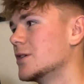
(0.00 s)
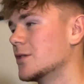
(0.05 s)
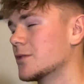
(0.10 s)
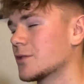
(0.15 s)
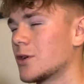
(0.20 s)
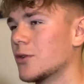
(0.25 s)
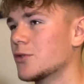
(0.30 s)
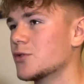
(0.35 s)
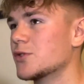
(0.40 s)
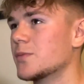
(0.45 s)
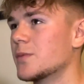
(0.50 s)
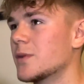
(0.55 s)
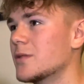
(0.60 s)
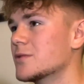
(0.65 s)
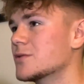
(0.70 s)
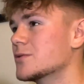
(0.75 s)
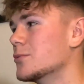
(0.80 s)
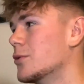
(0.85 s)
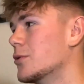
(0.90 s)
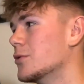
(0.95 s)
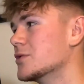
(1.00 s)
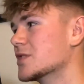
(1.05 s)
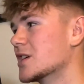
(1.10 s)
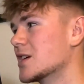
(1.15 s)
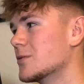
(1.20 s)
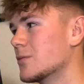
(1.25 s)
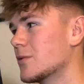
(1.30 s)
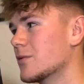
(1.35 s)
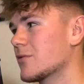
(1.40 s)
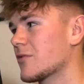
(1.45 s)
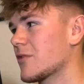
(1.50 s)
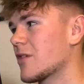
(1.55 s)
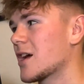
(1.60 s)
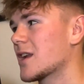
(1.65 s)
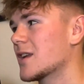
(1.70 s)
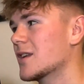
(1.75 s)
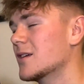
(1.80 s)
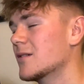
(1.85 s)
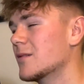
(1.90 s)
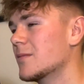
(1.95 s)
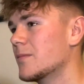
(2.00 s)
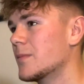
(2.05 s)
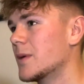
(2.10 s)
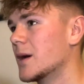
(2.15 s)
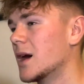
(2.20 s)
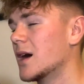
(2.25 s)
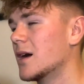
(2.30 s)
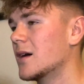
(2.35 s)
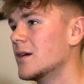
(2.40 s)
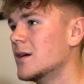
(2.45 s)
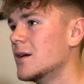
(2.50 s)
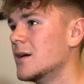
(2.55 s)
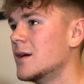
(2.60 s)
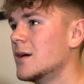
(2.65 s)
I'll contribute towards that with rent, but